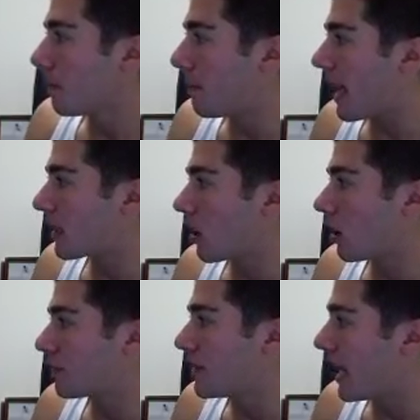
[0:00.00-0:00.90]
Back
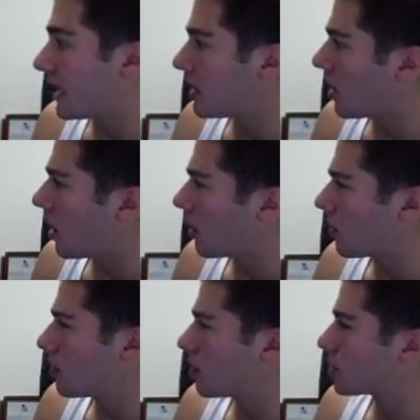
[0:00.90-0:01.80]
off Danny.
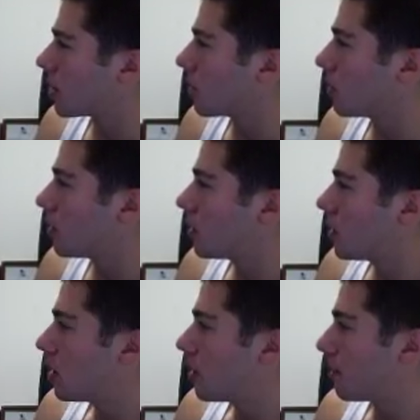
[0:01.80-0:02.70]
So
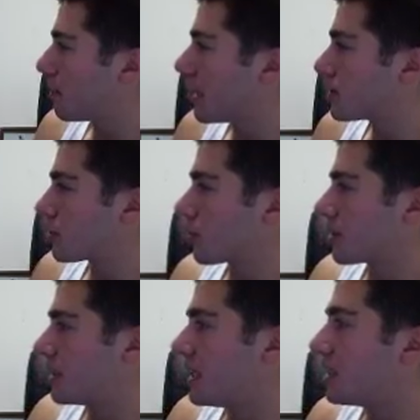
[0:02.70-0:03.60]
Blazers were
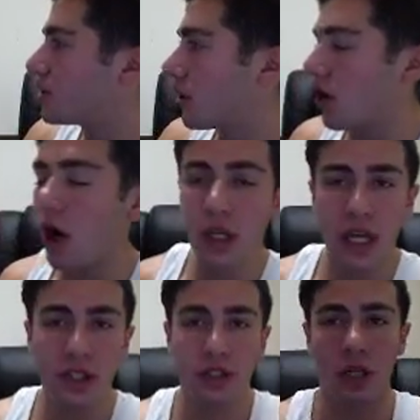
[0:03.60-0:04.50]
teased on.
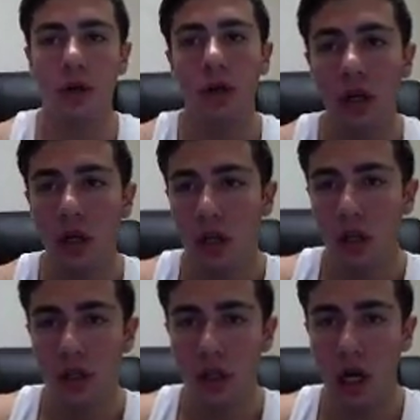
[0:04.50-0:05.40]
Okay, so
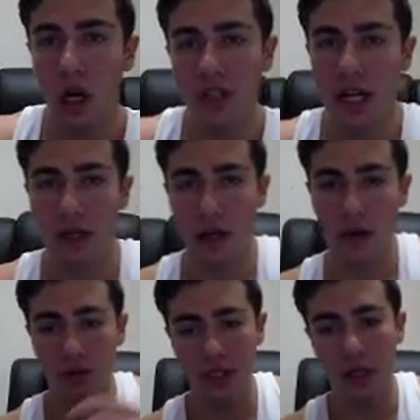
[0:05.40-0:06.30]
I'll check
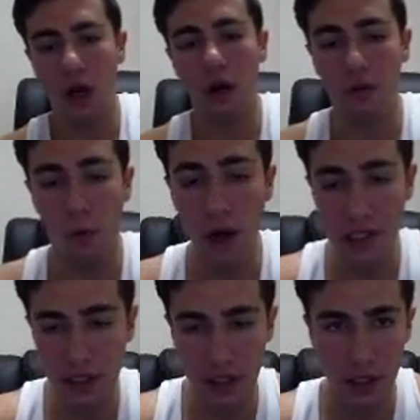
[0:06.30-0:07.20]
out the
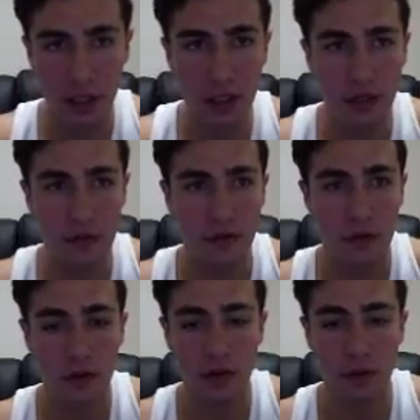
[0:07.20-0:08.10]
Off-White site if
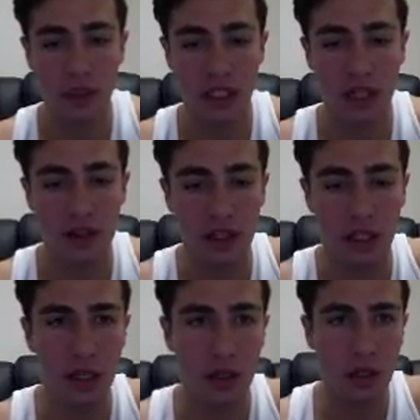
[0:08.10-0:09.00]
there was anything
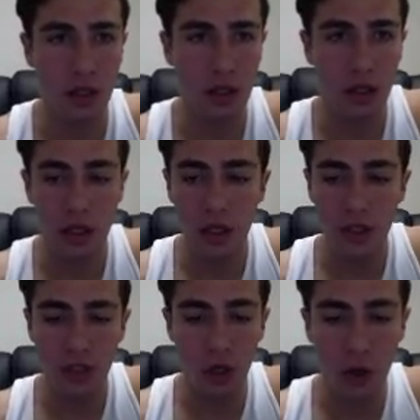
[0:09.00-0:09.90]
there.
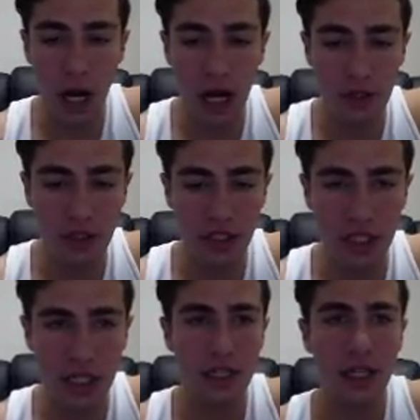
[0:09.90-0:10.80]
So I
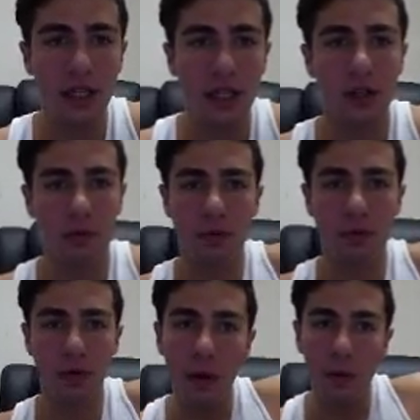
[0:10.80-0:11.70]
understand that there probably
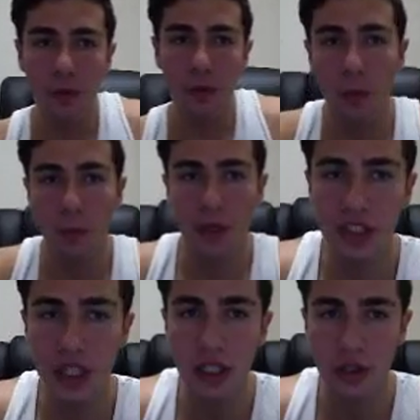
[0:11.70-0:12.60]
won't be a sneakers
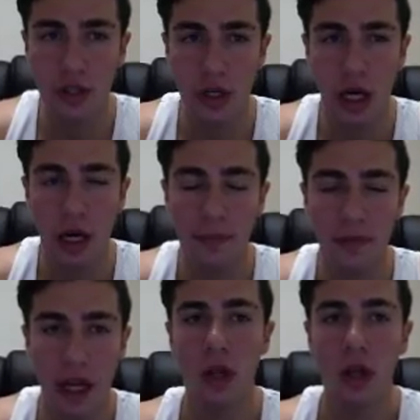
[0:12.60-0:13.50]
drop today, but
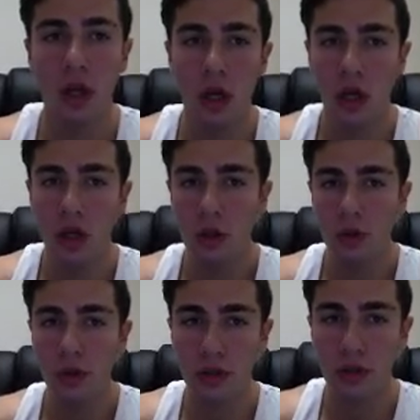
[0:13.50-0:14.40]
who knows? Maybe
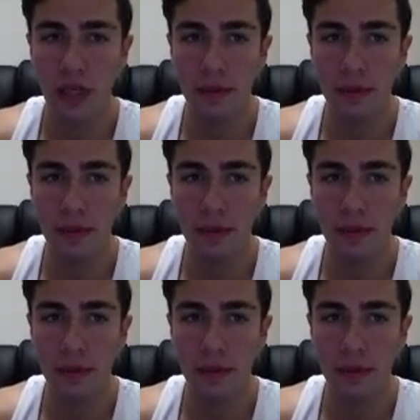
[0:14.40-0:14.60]
there'll be.